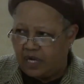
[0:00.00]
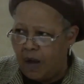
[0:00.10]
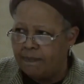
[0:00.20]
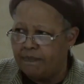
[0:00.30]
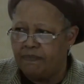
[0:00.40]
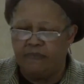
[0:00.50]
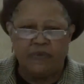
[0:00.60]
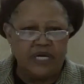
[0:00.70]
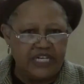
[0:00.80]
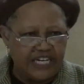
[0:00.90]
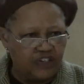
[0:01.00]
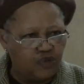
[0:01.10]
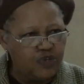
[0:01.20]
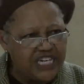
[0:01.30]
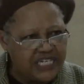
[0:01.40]
Come, let
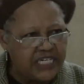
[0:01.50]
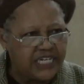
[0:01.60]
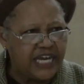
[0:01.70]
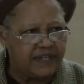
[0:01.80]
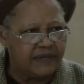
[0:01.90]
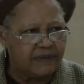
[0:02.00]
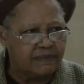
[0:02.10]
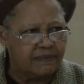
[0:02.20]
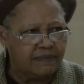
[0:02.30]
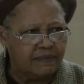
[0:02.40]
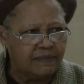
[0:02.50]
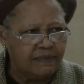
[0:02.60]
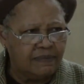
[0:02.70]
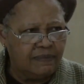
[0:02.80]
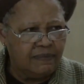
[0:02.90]
us reason together.
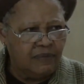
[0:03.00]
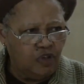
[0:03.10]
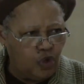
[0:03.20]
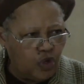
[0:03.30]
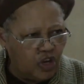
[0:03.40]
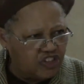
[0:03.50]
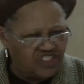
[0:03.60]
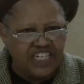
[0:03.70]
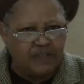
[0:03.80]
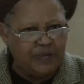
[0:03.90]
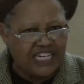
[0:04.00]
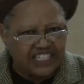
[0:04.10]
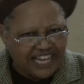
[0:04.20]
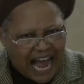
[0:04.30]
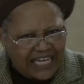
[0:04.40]
Though your sins be
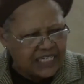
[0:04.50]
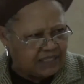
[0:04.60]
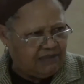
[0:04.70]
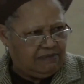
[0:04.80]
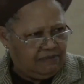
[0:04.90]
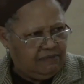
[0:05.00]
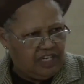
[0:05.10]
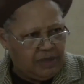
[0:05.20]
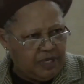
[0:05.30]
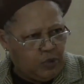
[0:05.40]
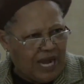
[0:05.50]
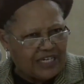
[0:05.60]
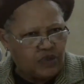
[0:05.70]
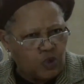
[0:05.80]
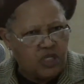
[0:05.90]
as scarlet, they'll be
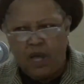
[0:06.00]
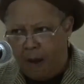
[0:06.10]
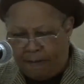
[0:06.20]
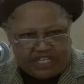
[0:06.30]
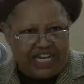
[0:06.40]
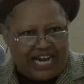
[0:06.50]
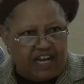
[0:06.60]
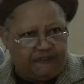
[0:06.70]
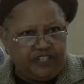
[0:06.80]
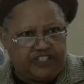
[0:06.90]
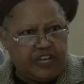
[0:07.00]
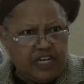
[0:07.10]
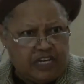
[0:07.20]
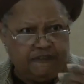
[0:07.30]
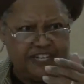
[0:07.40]
white as wool. But you gotta first
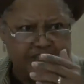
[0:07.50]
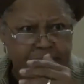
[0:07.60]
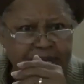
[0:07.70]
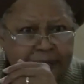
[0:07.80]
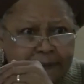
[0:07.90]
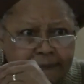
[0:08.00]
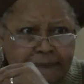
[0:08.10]
confess them, right?